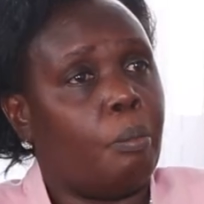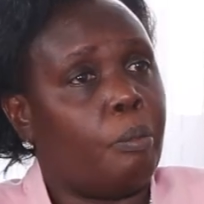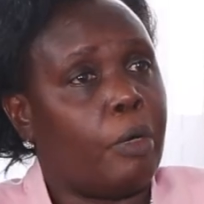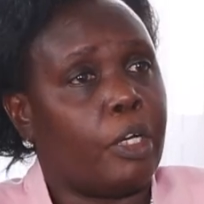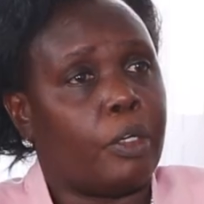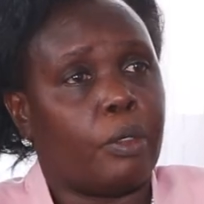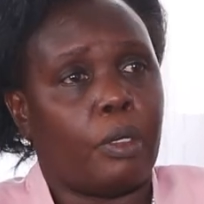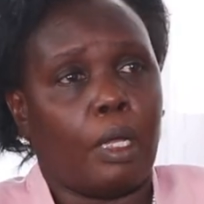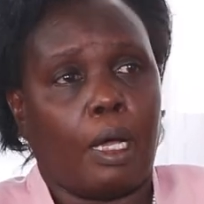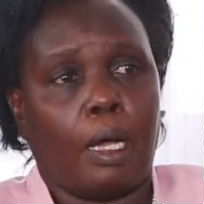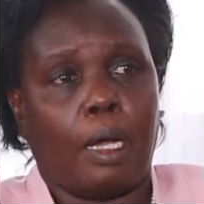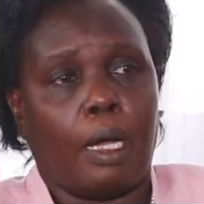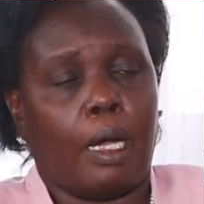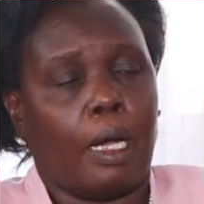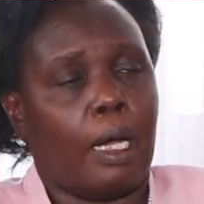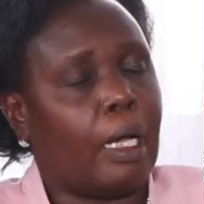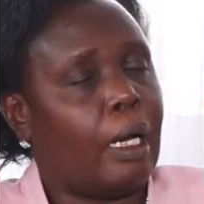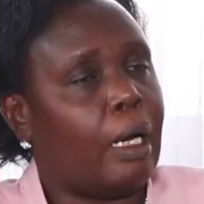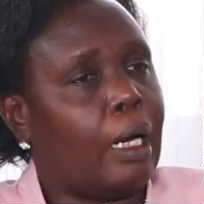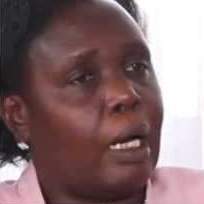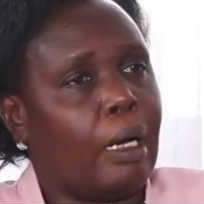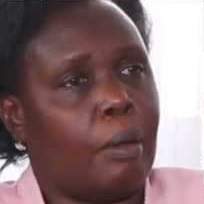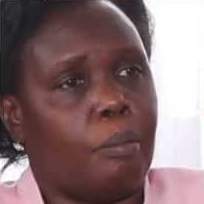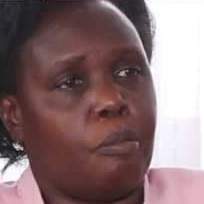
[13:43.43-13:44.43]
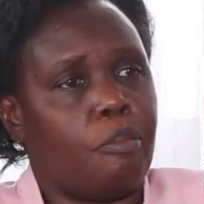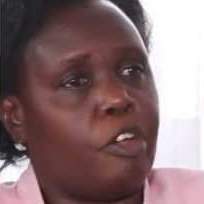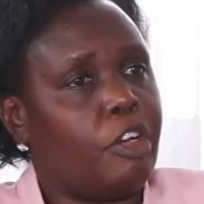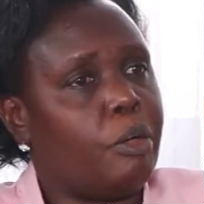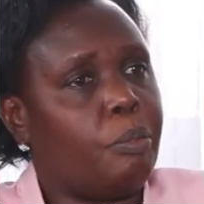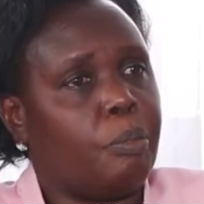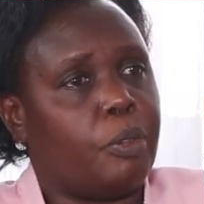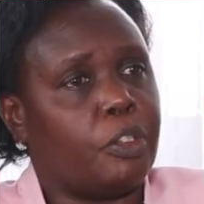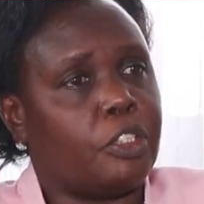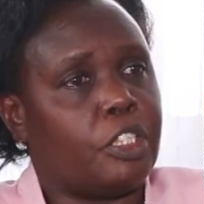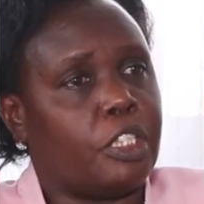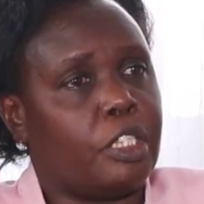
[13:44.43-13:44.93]
But I am
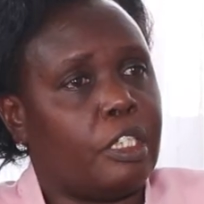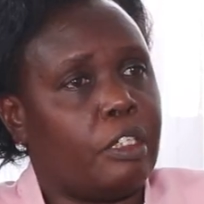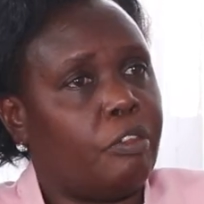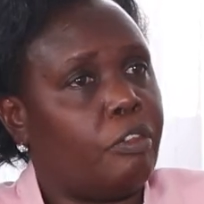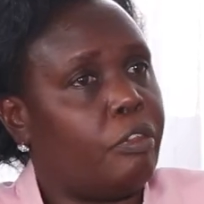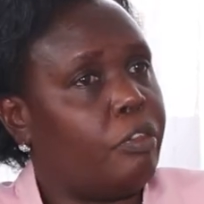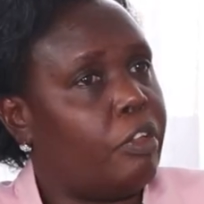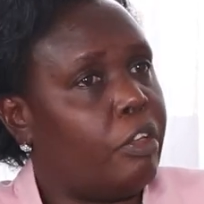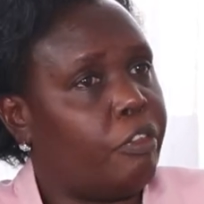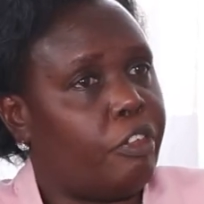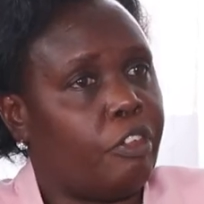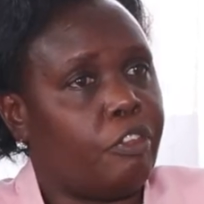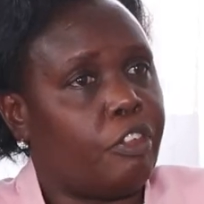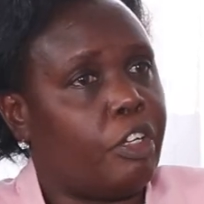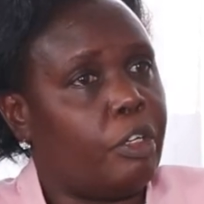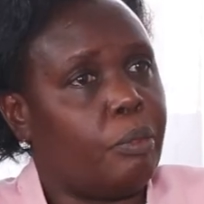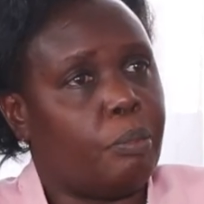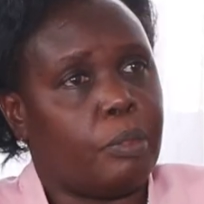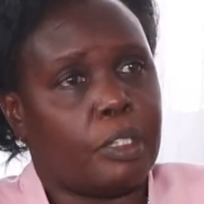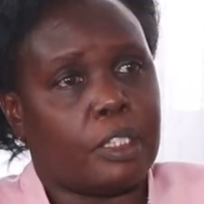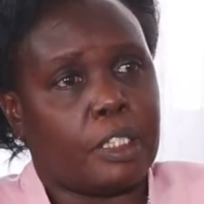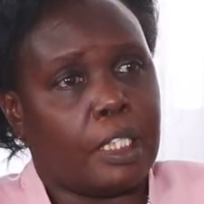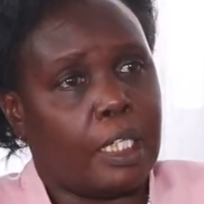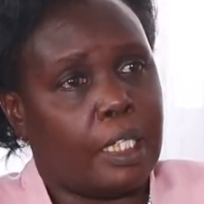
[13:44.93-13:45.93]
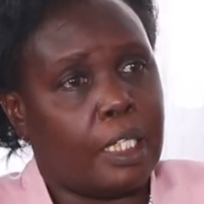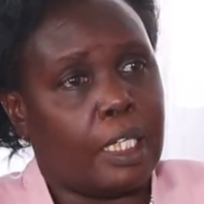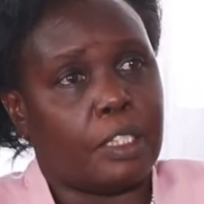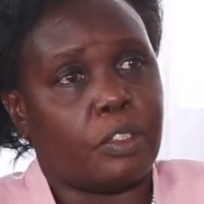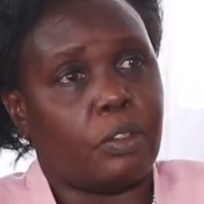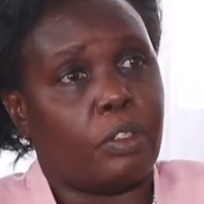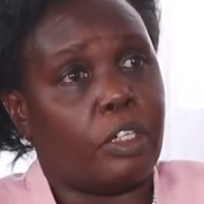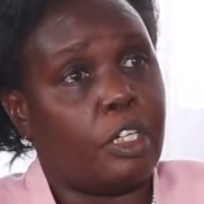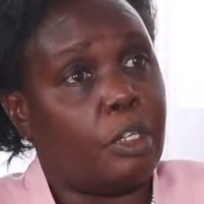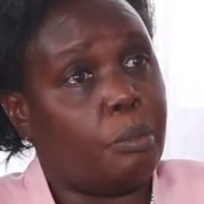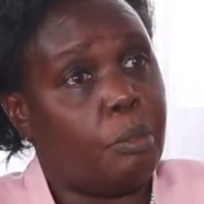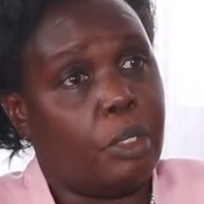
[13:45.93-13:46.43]
very positive. The 15%
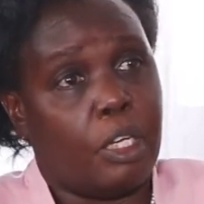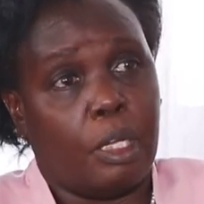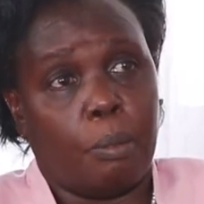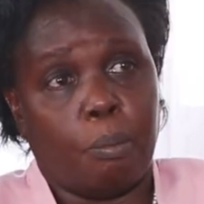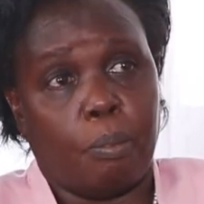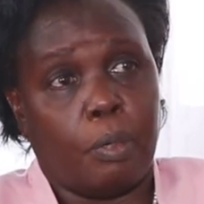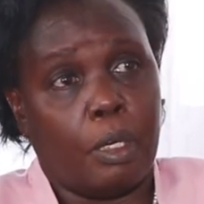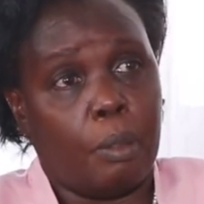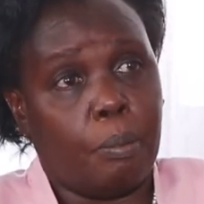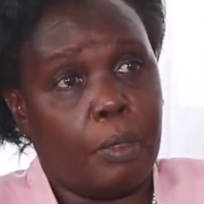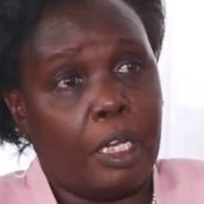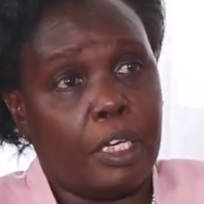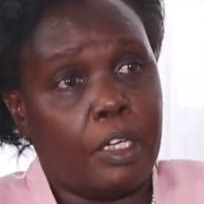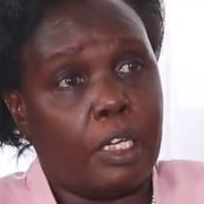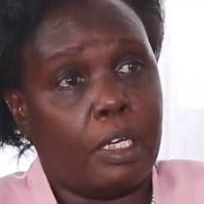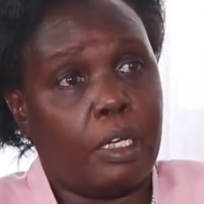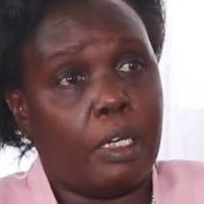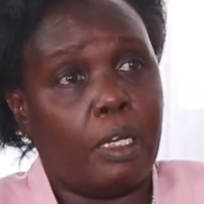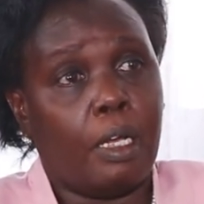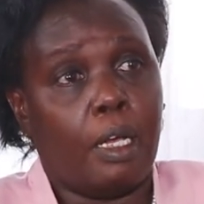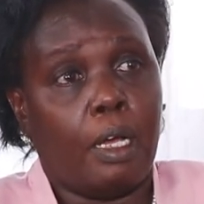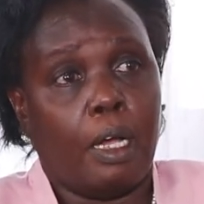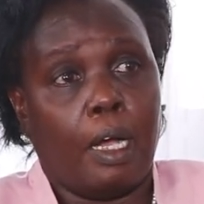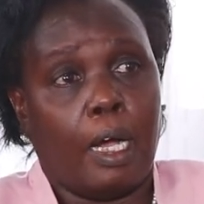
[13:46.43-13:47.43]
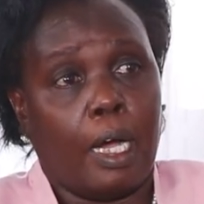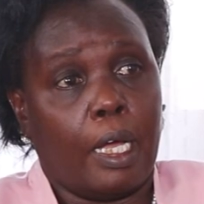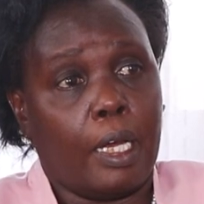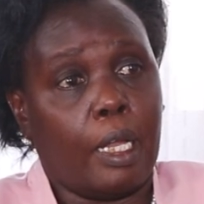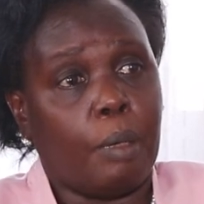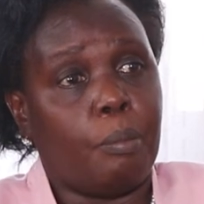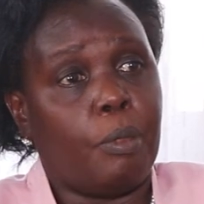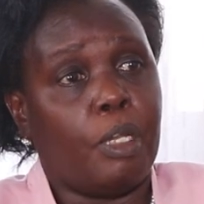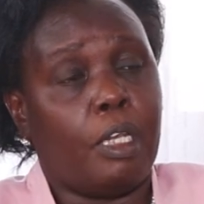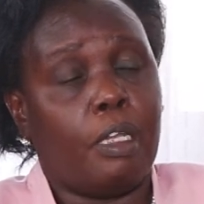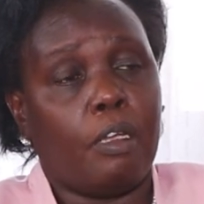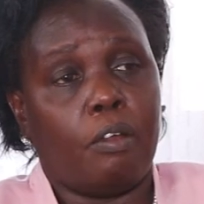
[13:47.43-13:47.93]
has already been implemented. And
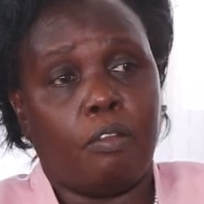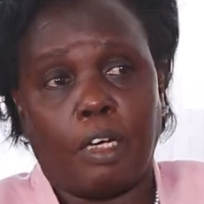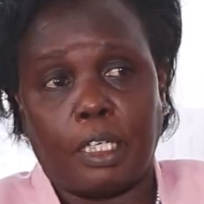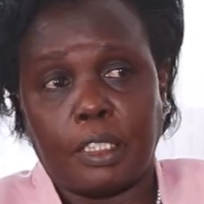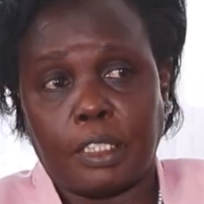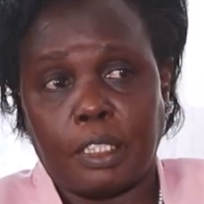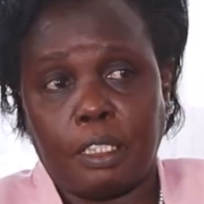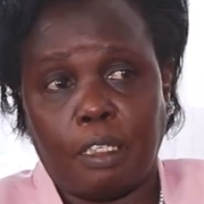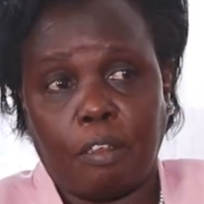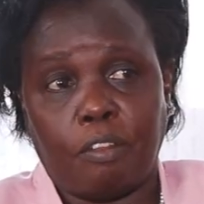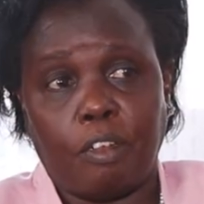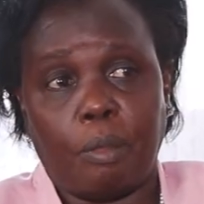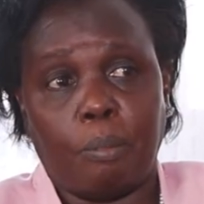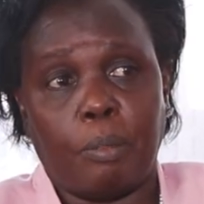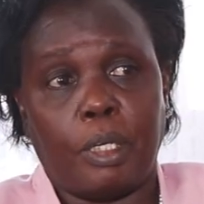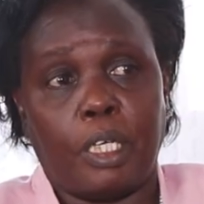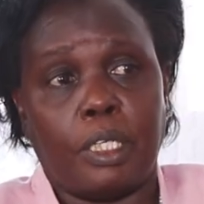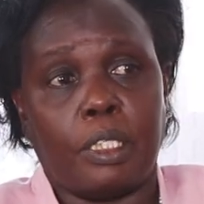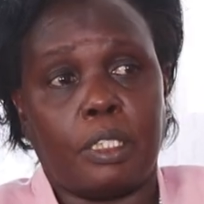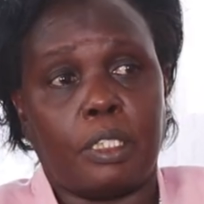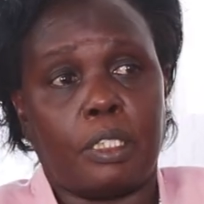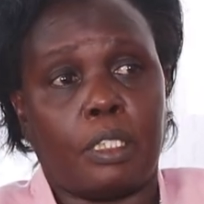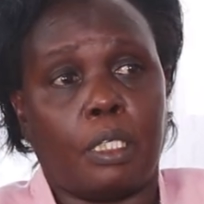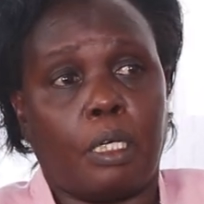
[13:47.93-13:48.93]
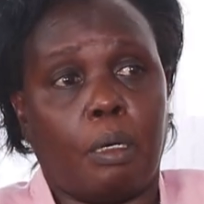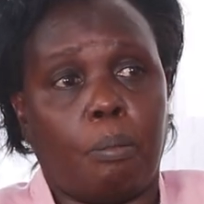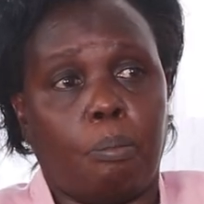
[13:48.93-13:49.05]
I believe as government